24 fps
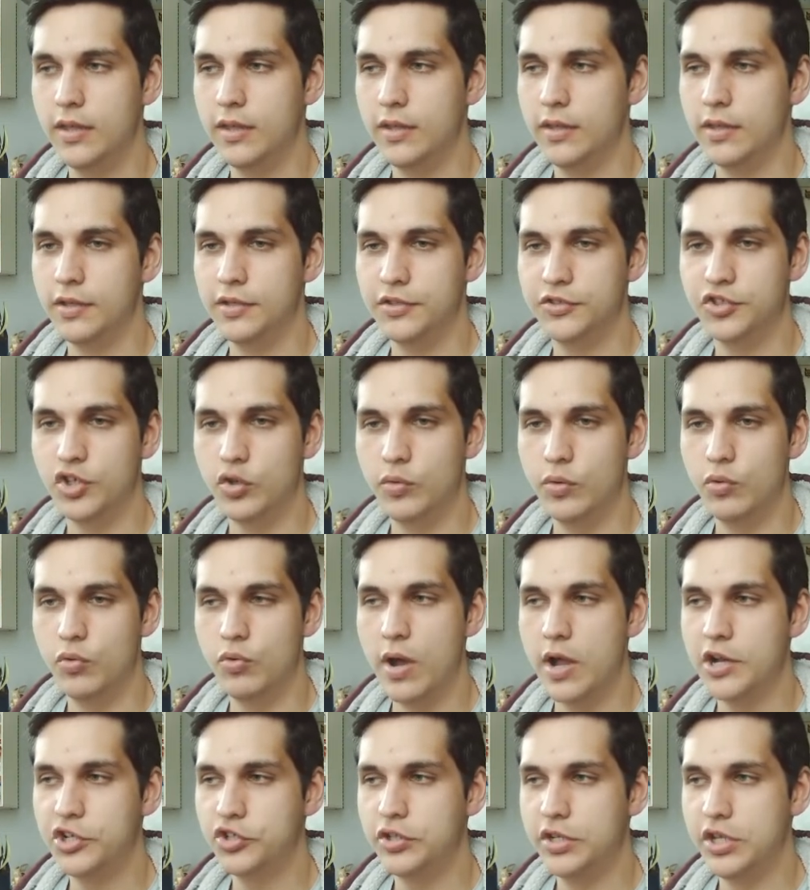so it
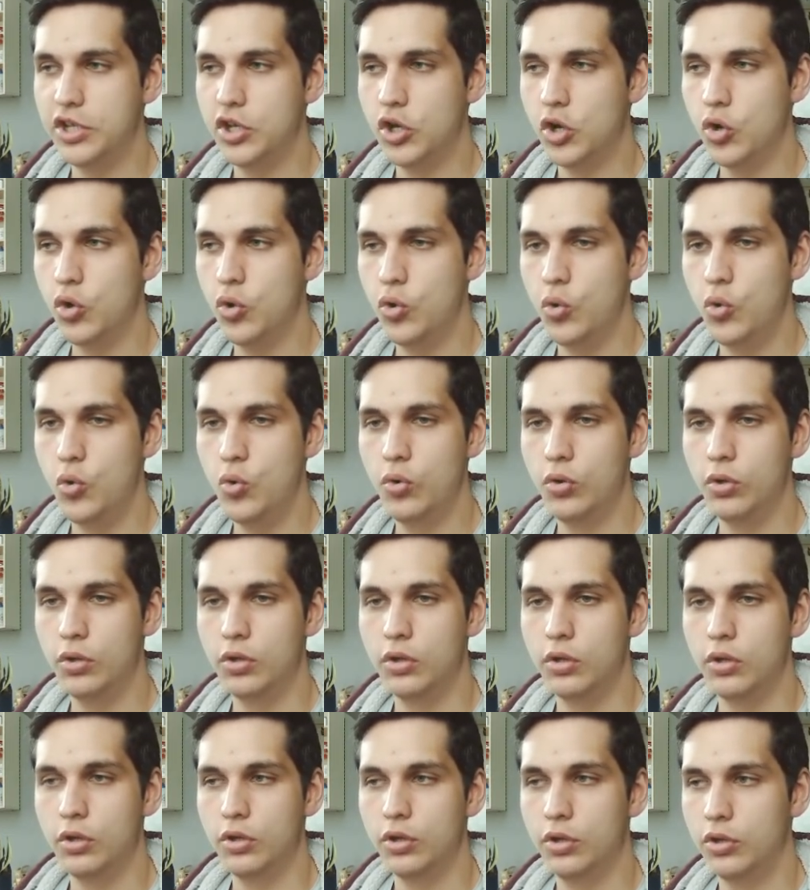will actually go
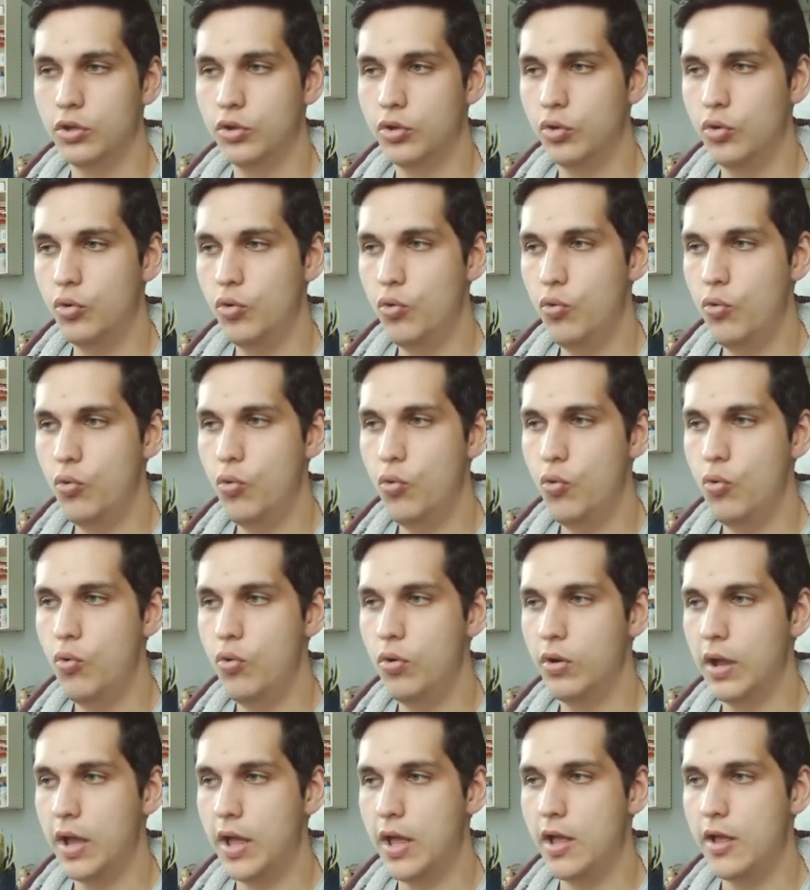call,
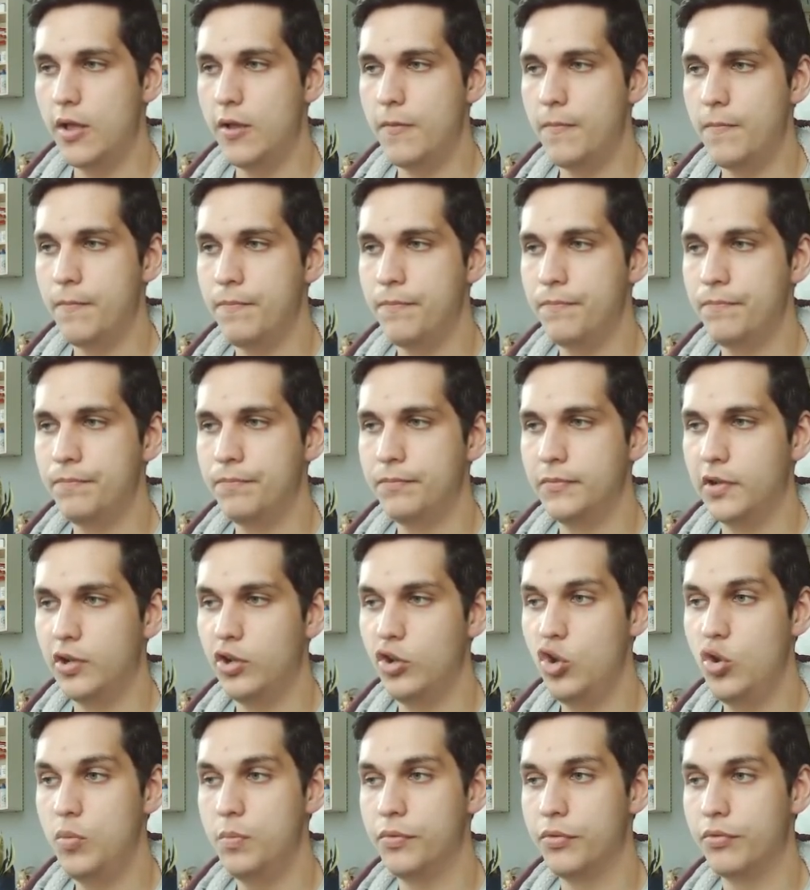
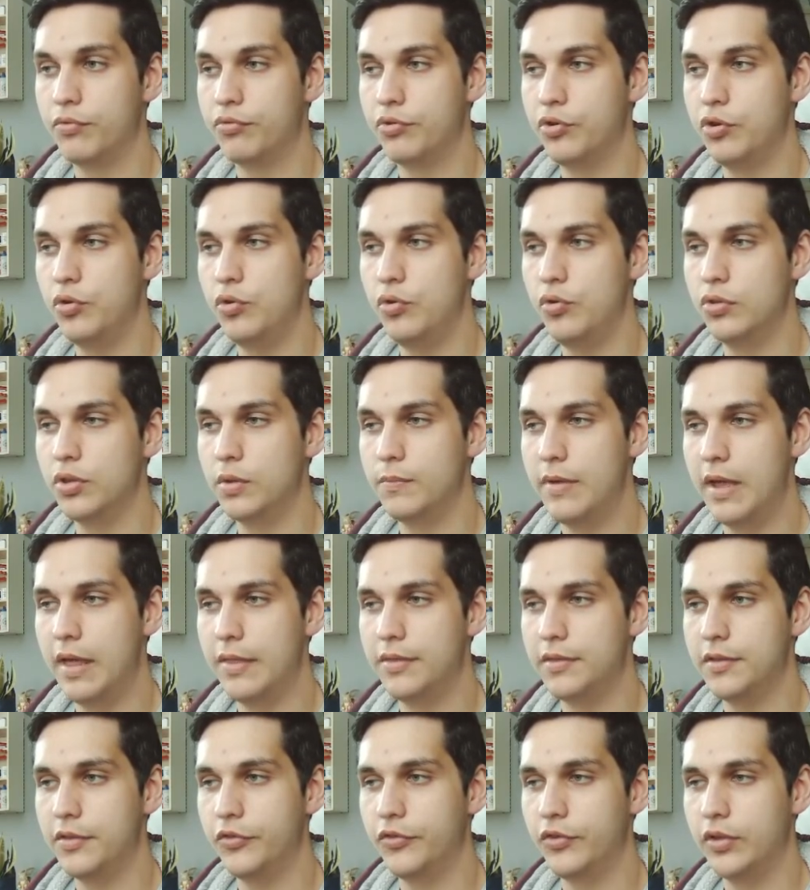loop through the
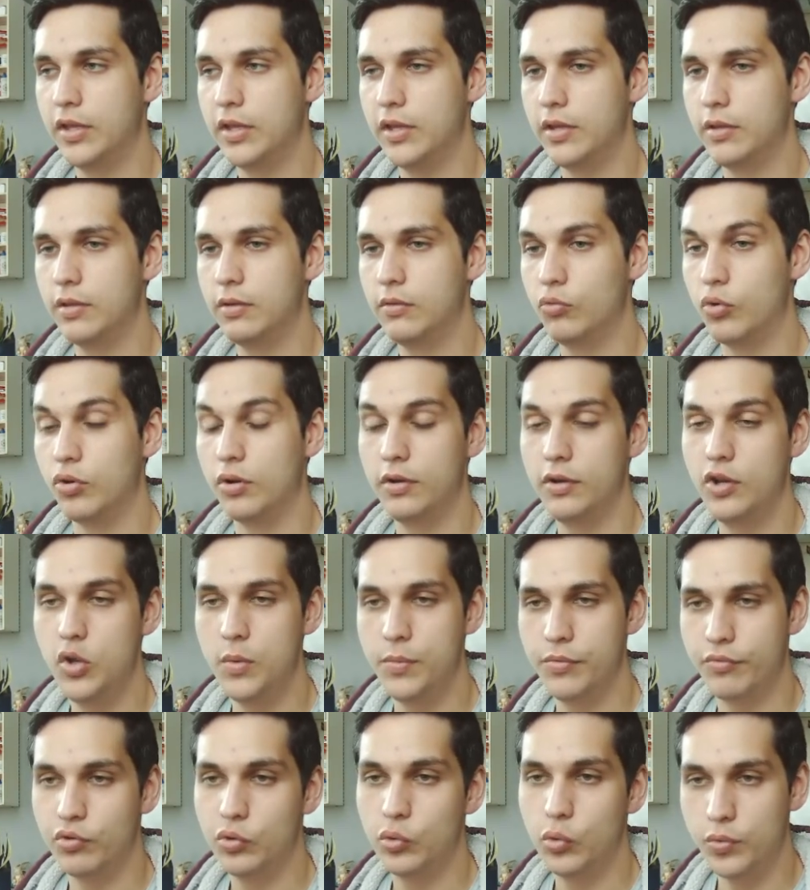methods
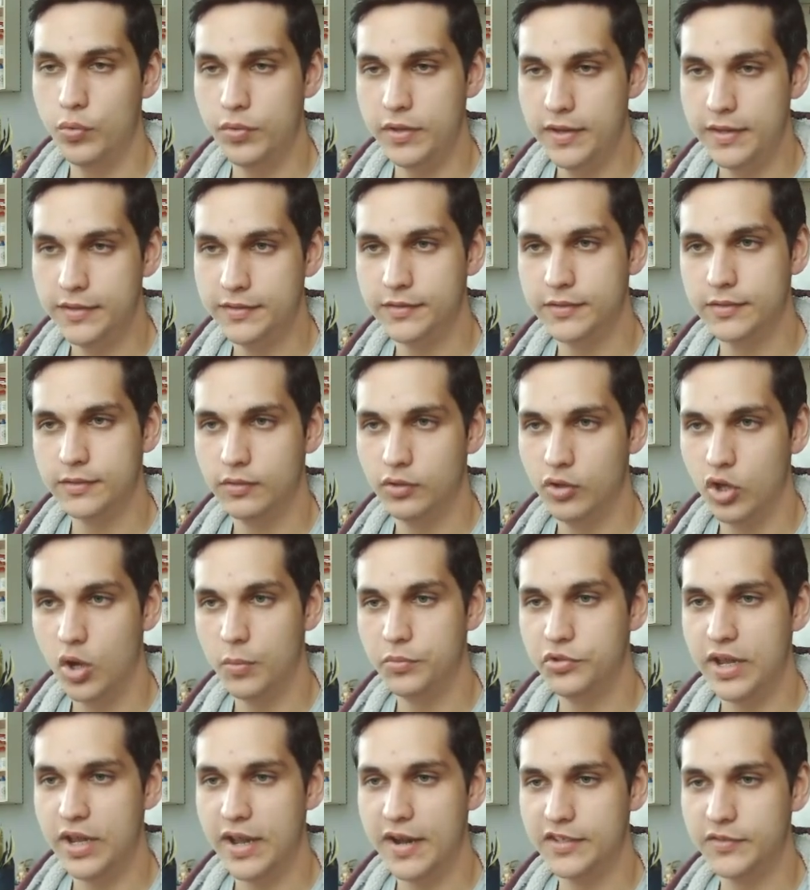loop through all these
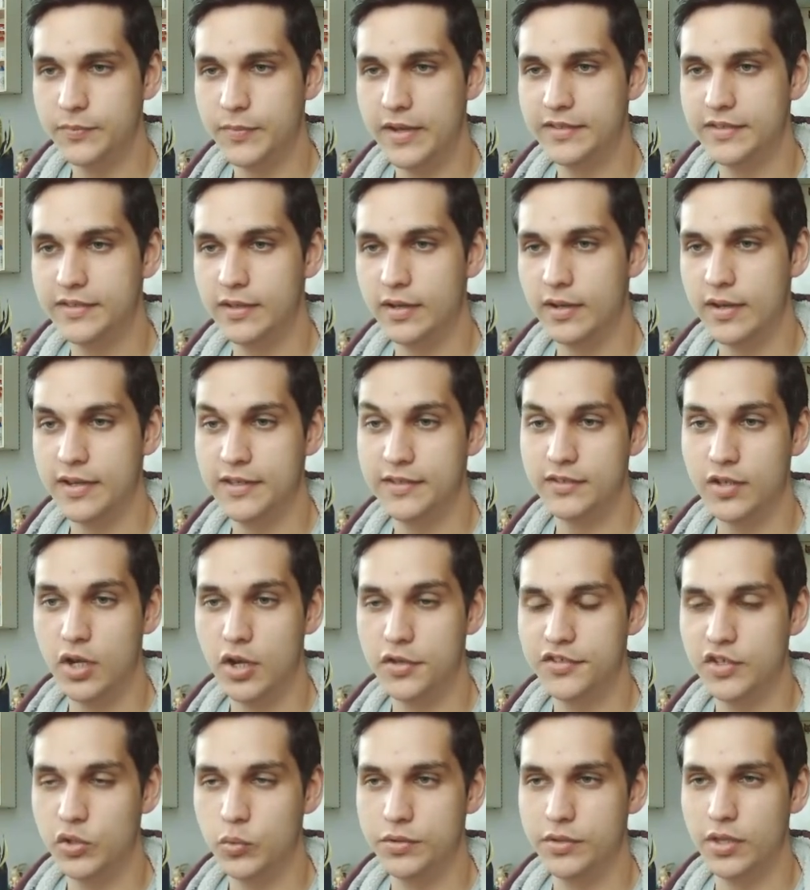objects, basically,
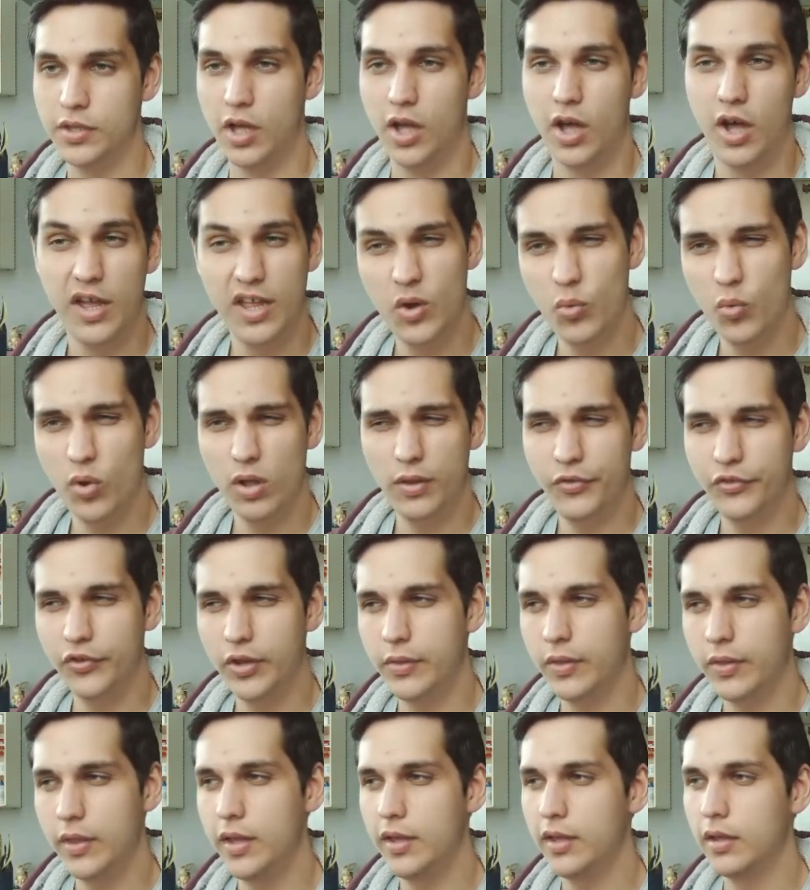starting with the higher ones, I
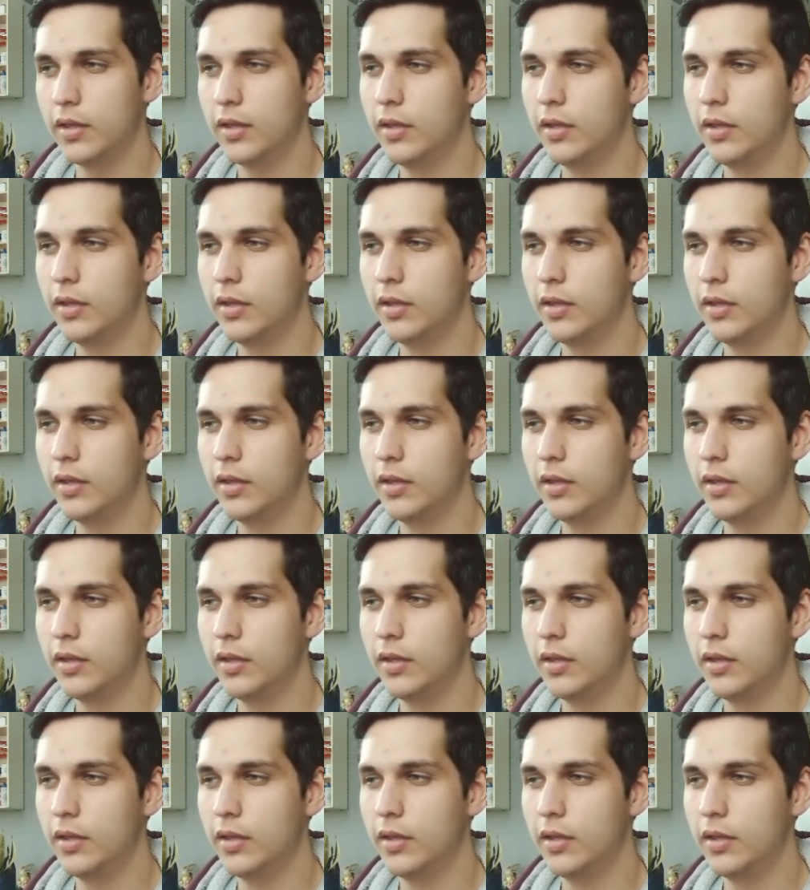think.